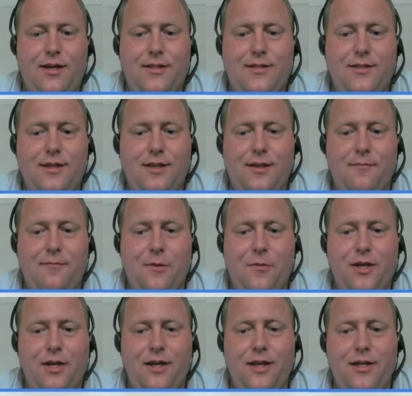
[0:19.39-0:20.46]
It's
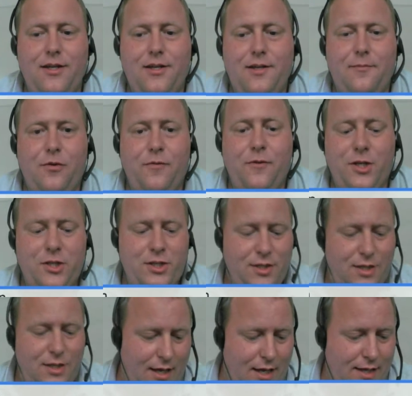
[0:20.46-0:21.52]
Marija Jemuovic
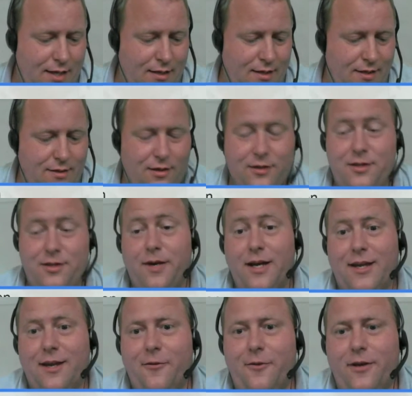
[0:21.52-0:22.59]
and Dr.
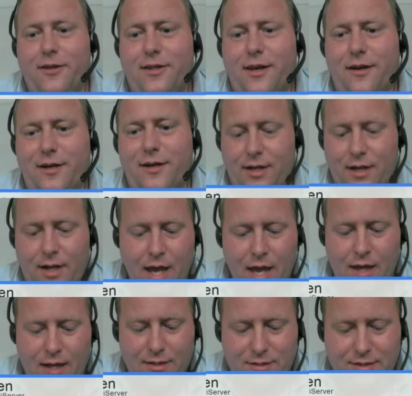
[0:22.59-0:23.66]
Everard that are here.
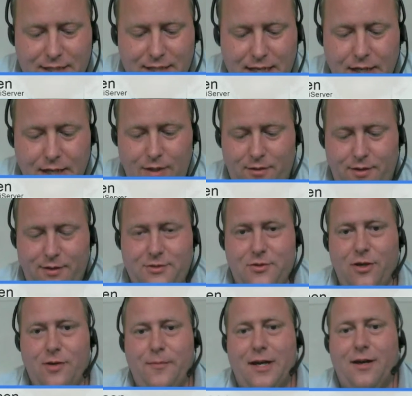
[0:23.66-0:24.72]
Today we're going to
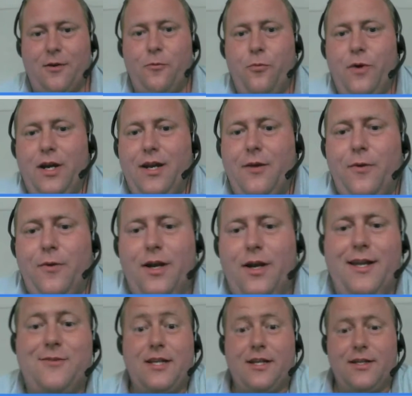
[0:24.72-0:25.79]
talk about a really
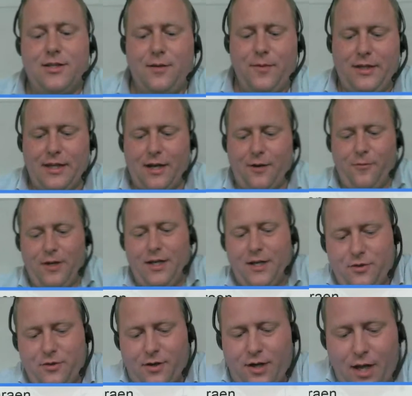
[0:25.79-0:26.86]
interesting topic that I really
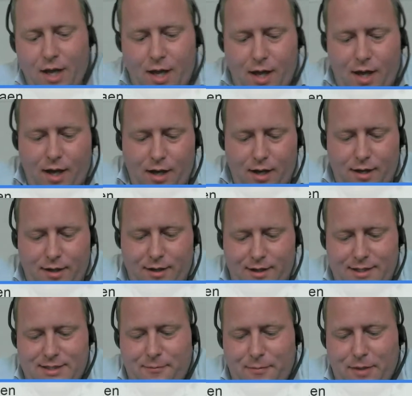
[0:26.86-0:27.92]
enjoy.
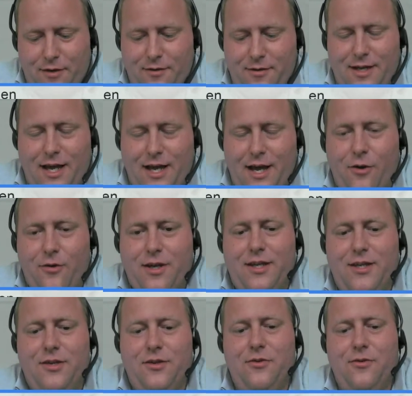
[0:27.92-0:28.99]
It's about how
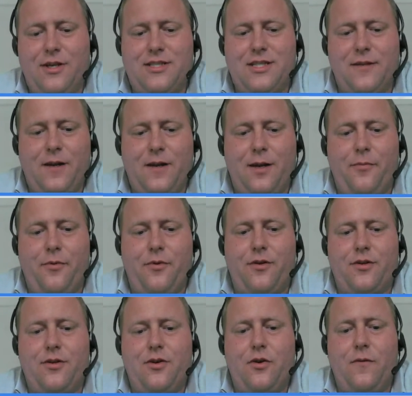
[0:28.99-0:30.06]
can you, as a developer,
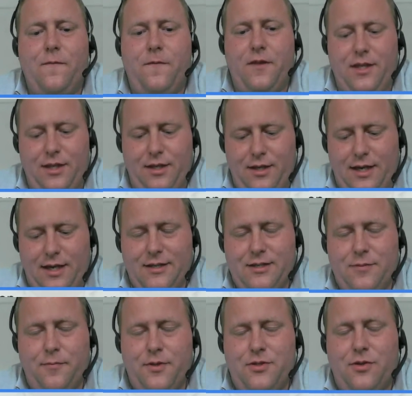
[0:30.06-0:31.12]
code for the
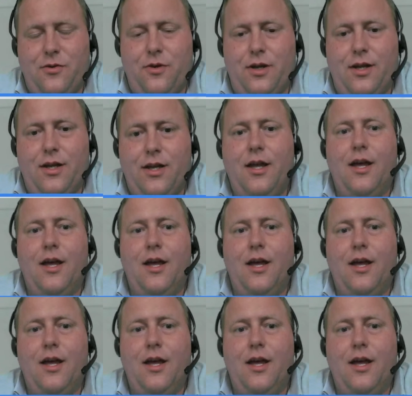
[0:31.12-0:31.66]
editor persona.